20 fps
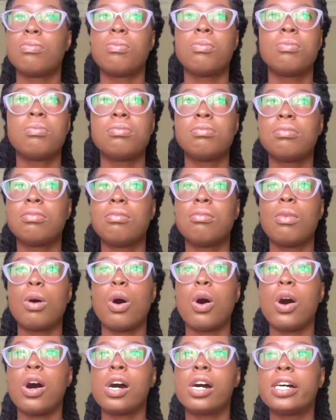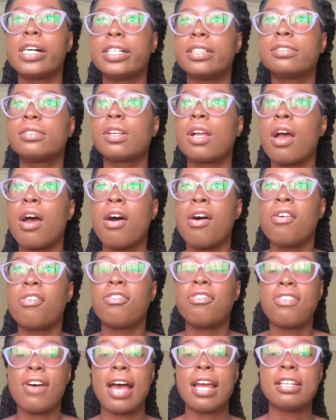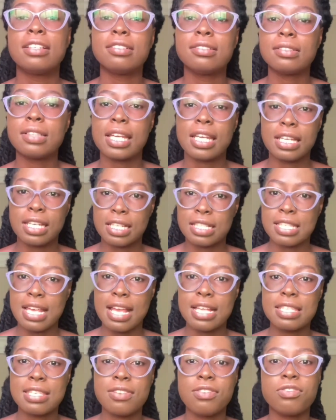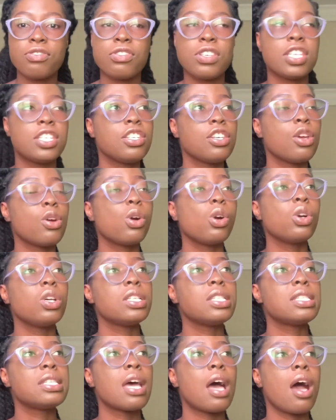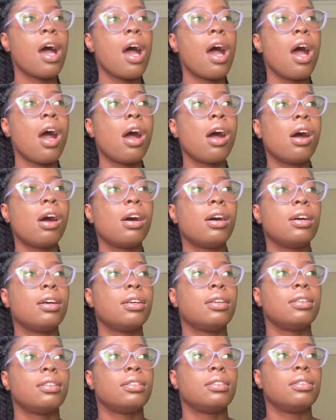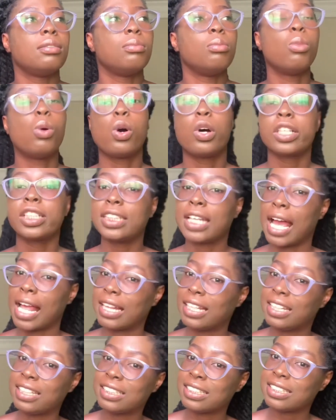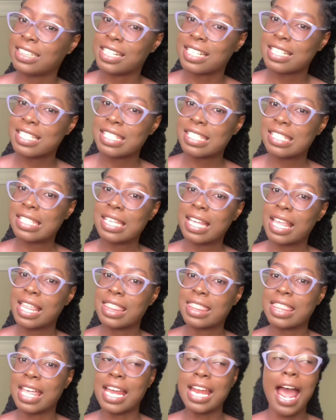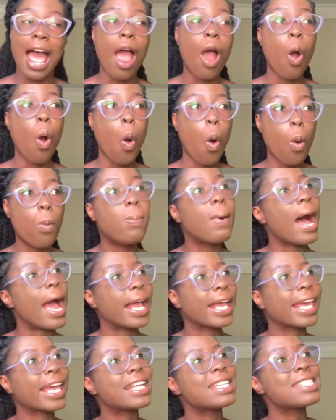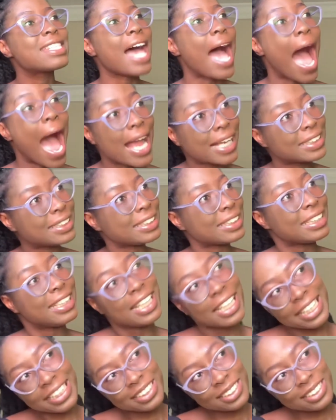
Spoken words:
more fun and exciting videos, more challenges that I hope I get tagged in.